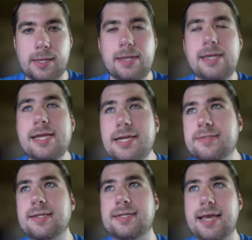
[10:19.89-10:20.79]

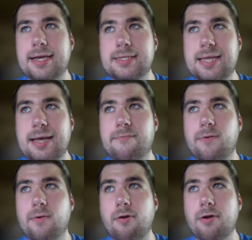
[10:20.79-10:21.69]
needs to take a step
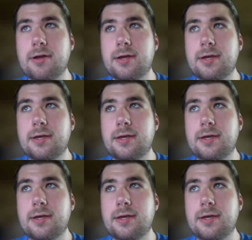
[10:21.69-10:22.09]
forward